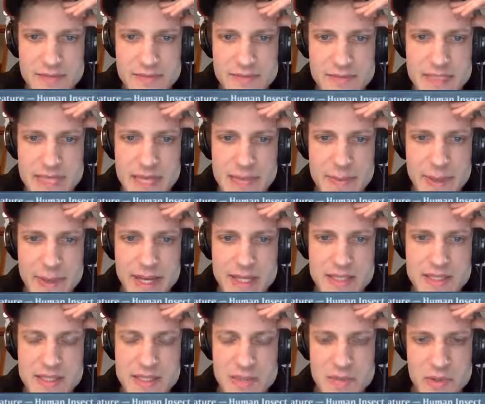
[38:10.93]
It's got
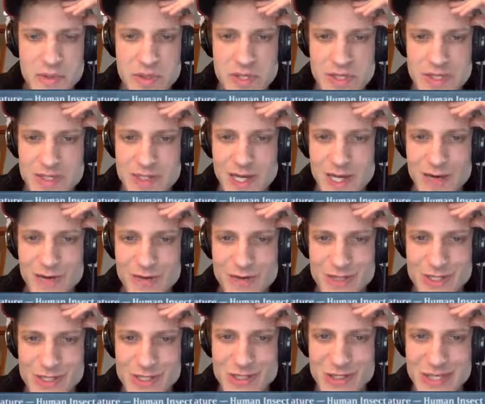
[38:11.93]
Magus of the Moon itself,
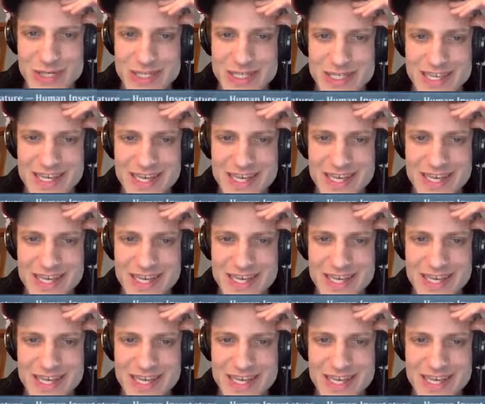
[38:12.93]
which is crazy.